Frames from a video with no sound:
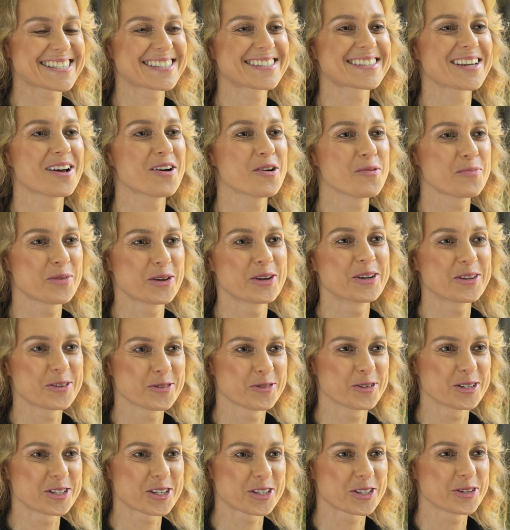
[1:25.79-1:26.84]
so
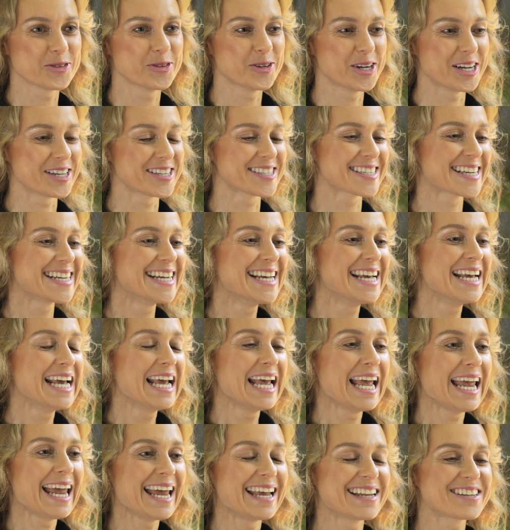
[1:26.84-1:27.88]
beautiful she was.
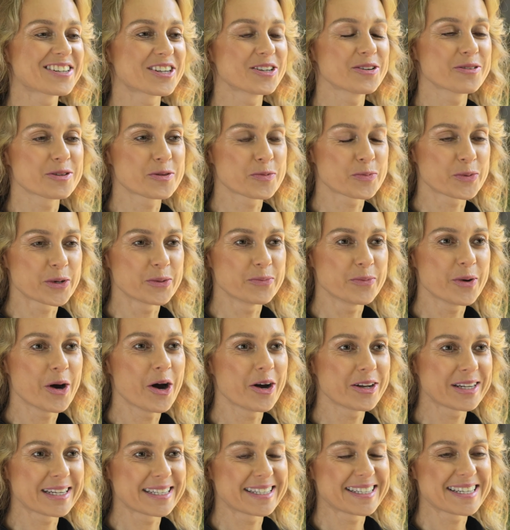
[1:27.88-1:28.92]
And she was
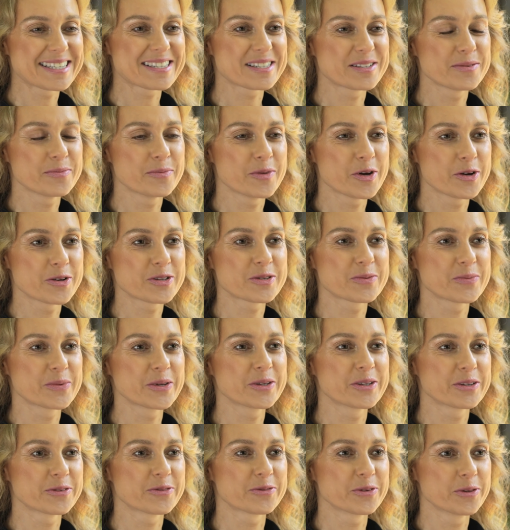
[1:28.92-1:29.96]
promoted as the most
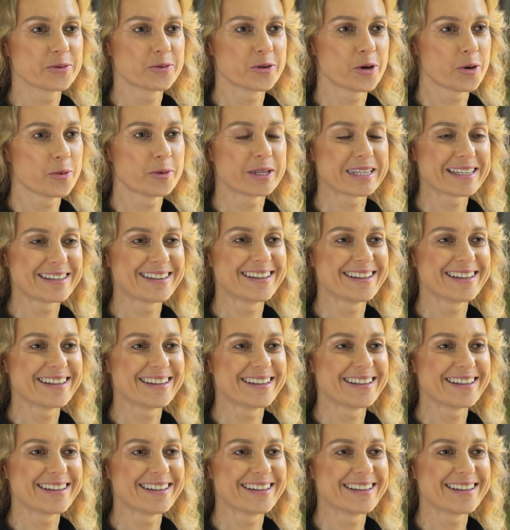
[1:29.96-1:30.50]
beautiful woman